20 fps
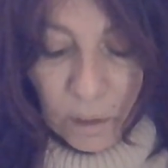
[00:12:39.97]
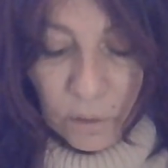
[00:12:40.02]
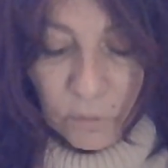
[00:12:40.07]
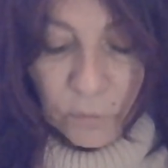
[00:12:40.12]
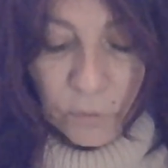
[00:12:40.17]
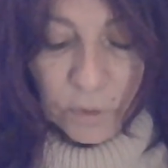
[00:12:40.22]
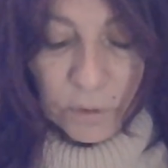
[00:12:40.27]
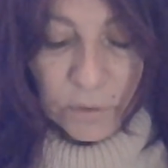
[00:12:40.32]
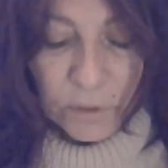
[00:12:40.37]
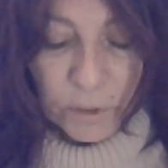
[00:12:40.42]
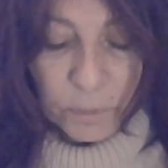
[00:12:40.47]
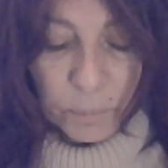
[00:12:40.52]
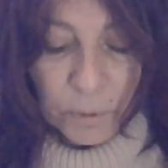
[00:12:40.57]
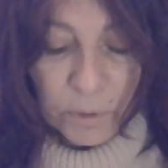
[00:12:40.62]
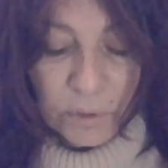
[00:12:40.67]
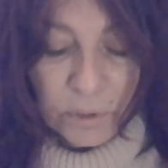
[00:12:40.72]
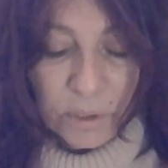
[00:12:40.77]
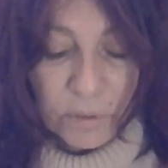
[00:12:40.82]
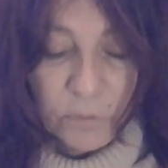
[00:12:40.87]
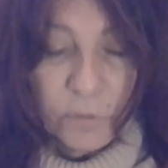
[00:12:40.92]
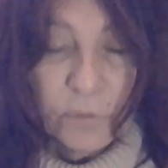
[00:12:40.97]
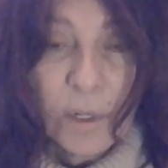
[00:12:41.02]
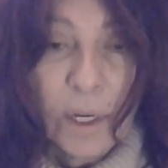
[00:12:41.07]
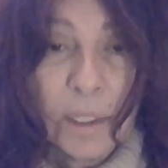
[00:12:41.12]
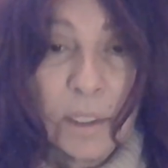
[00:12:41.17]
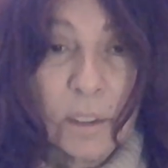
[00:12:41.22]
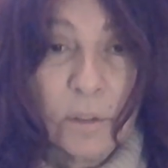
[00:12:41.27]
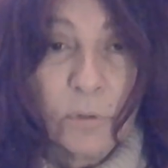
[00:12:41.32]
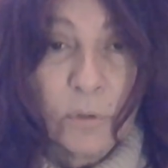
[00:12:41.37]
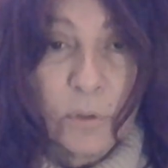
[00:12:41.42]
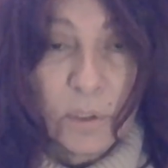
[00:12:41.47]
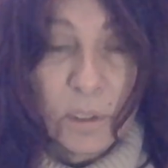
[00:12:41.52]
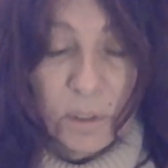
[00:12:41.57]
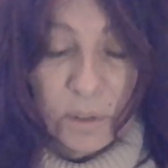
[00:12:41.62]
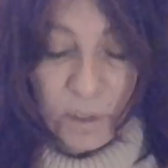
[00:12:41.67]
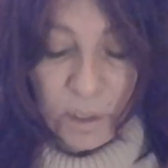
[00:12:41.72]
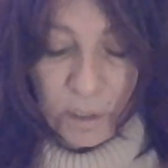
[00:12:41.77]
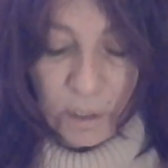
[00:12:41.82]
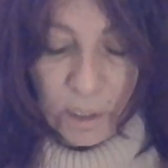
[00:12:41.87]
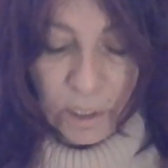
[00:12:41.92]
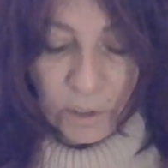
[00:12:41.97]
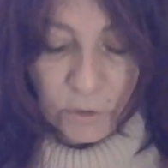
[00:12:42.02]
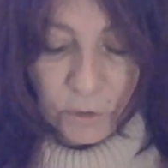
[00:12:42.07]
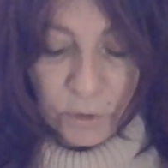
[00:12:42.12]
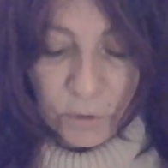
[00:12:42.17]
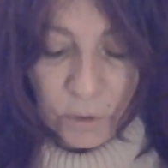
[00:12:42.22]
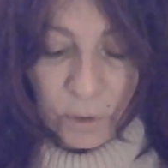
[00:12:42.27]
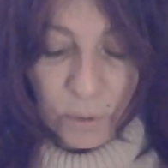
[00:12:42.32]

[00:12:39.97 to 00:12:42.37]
I feel this person fighting for this connection.